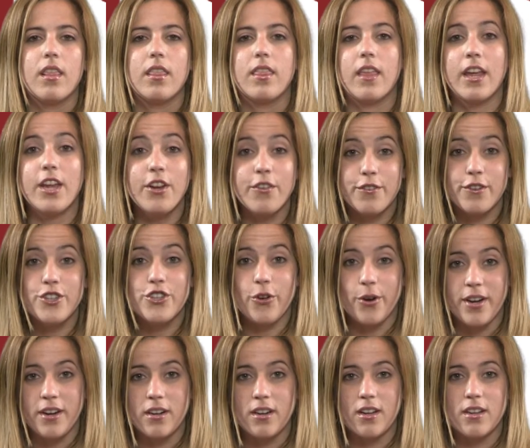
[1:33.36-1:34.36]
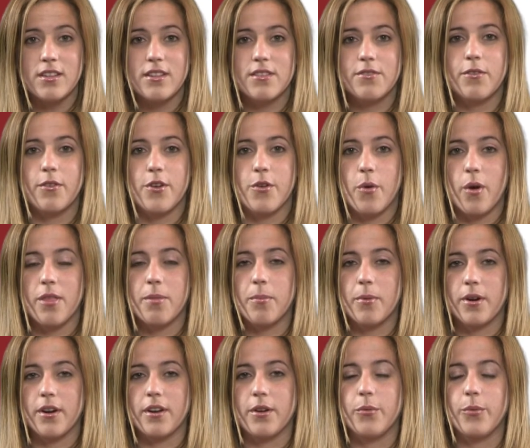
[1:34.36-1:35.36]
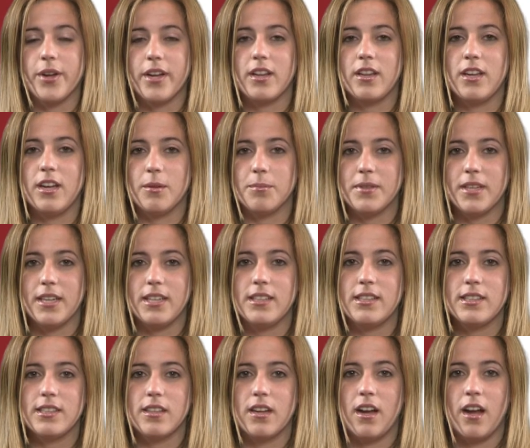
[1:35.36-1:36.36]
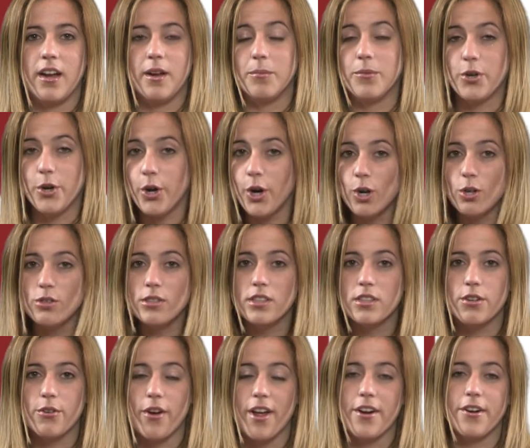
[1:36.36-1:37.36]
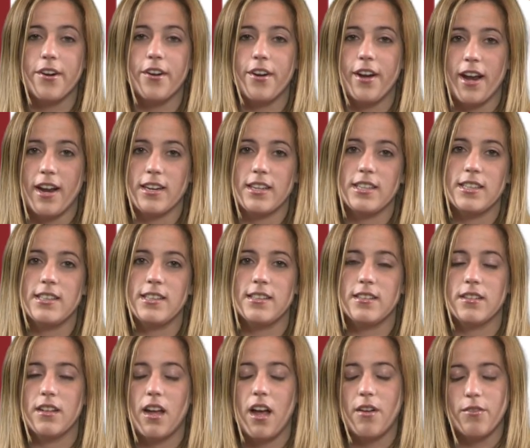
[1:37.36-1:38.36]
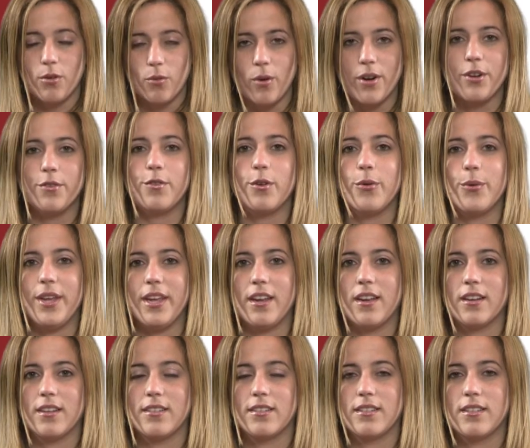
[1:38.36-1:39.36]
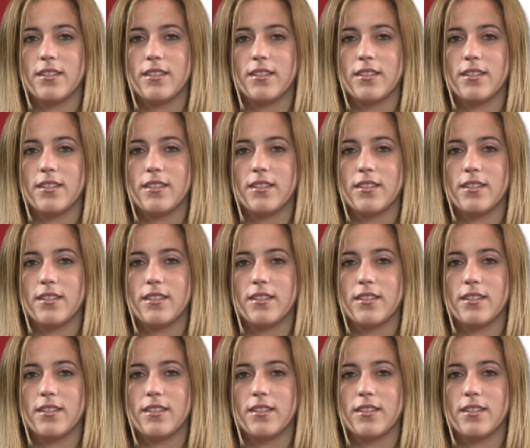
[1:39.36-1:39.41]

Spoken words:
Thank you for joining us for North Bergen Weekly Updates. I am your host, Greta Hernandez. Have a wonderful weekend.